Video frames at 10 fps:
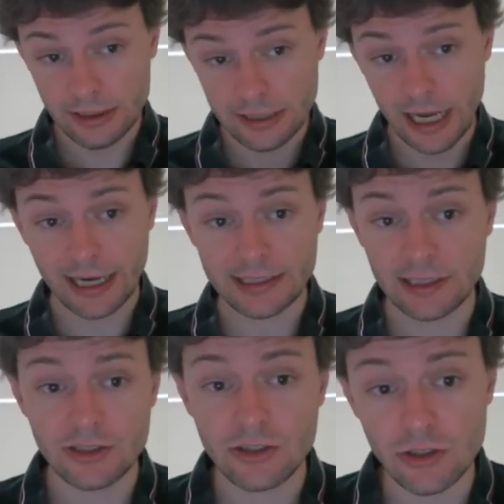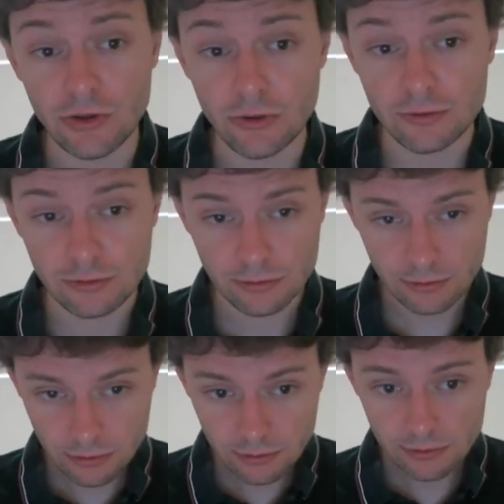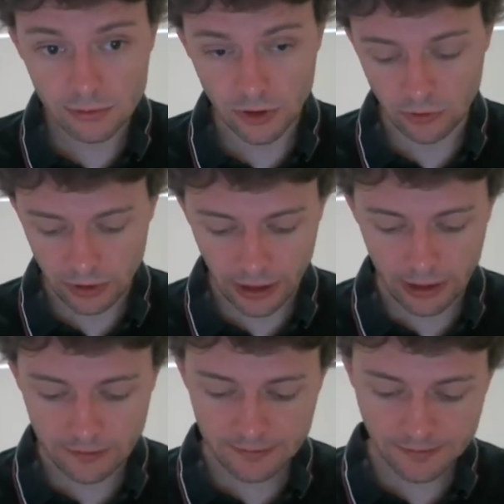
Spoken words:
tactic 2? Okay.